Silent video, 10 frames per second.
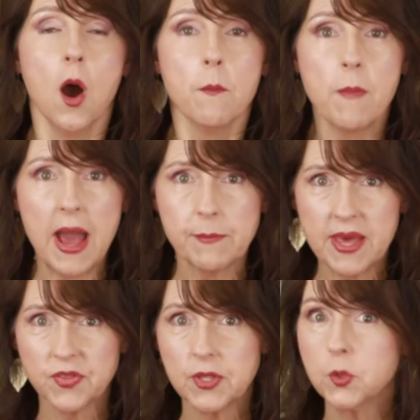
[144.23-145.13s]
My
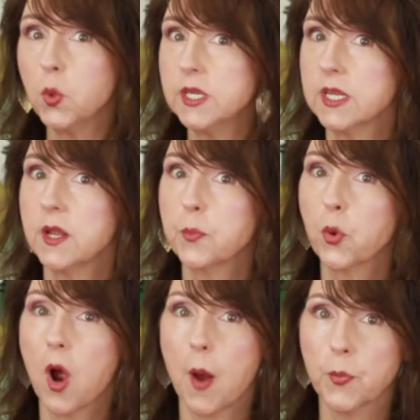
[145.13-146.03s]
method, when done
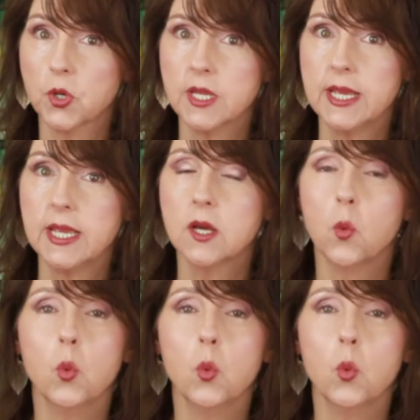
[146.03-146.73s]
properly,